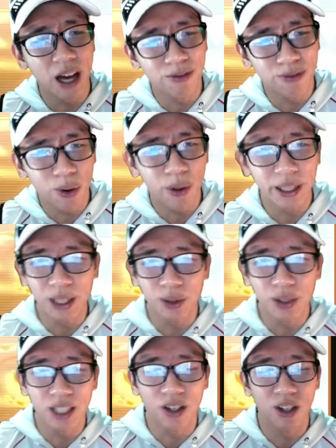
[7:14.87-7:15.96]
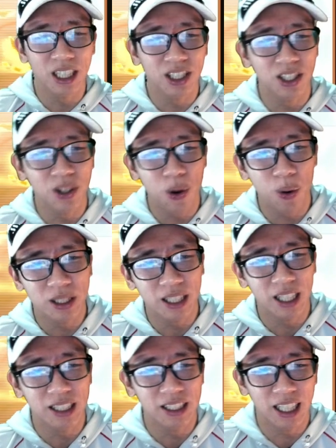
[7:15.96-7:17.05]
avoid using collision course
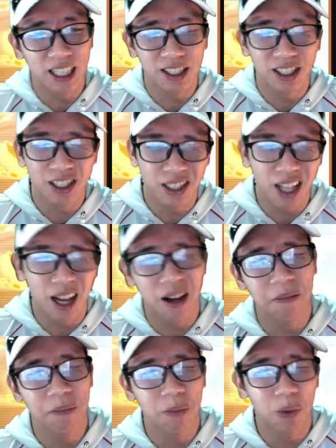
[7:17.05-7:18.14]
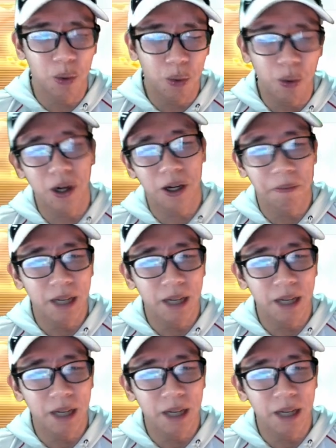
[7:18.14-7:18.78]
until somewhere.